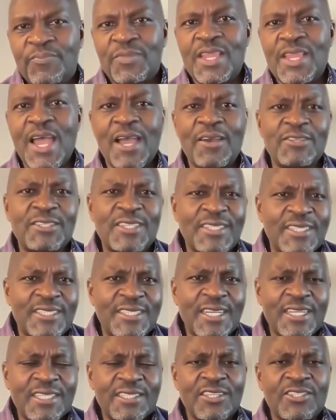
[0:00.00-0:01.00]
Now it is
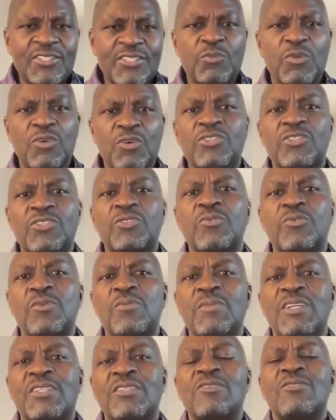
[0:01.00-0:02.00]
just a small
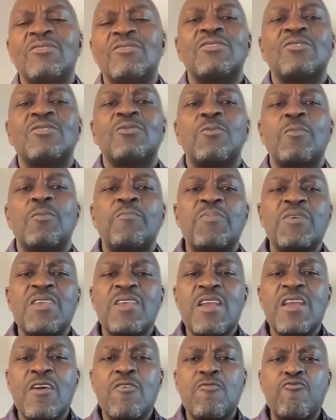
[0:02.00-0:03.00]
stream, but used to
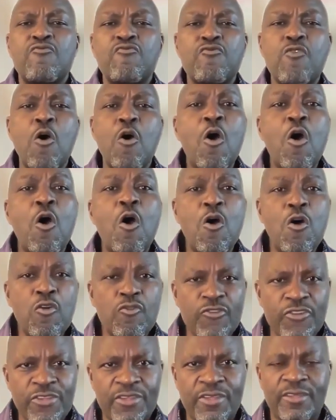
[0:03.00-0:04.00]
be a
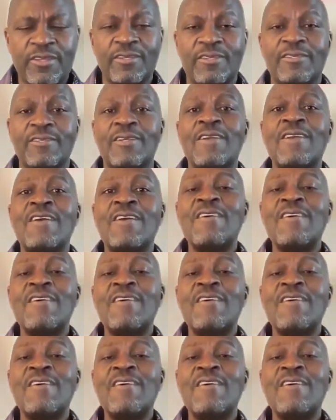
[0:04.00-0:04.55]
roaring